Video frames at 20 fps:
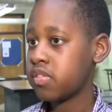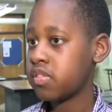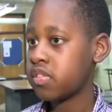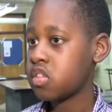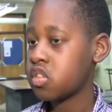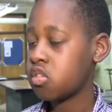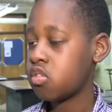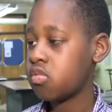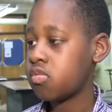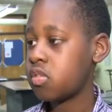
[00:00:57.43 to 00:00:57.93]

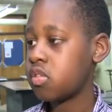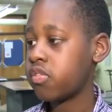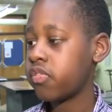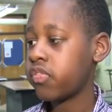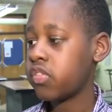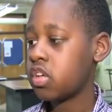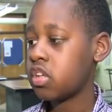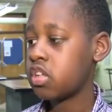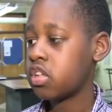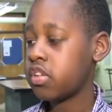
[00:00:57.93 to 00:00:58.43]
so it won't
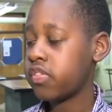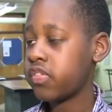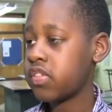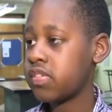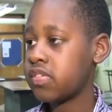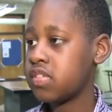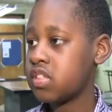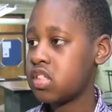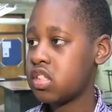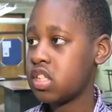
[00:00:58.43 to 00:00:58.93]
fall off
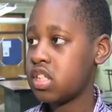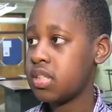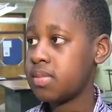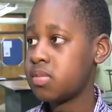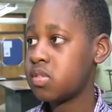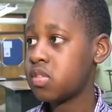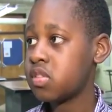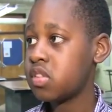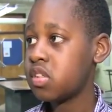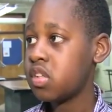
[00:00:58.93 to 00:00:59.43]
of the
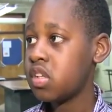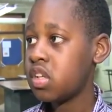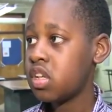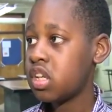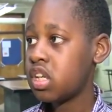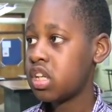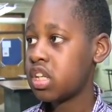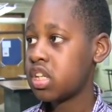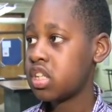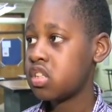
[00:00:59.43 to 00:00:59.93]
table
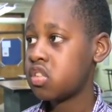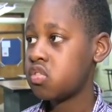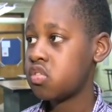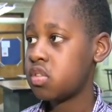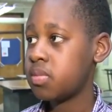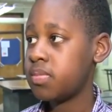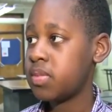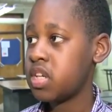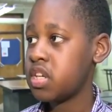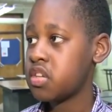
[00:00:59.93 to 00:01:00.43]
and get to
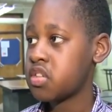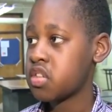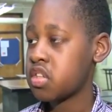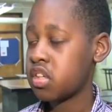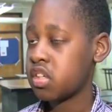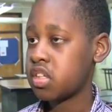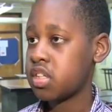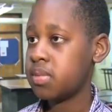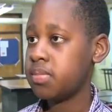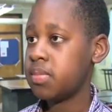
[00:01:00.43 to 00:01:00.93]
the base
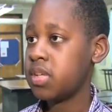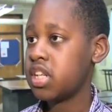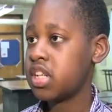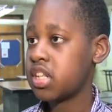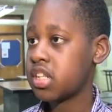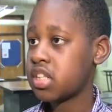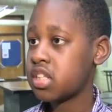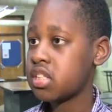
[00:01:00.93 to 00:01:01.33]
and come back.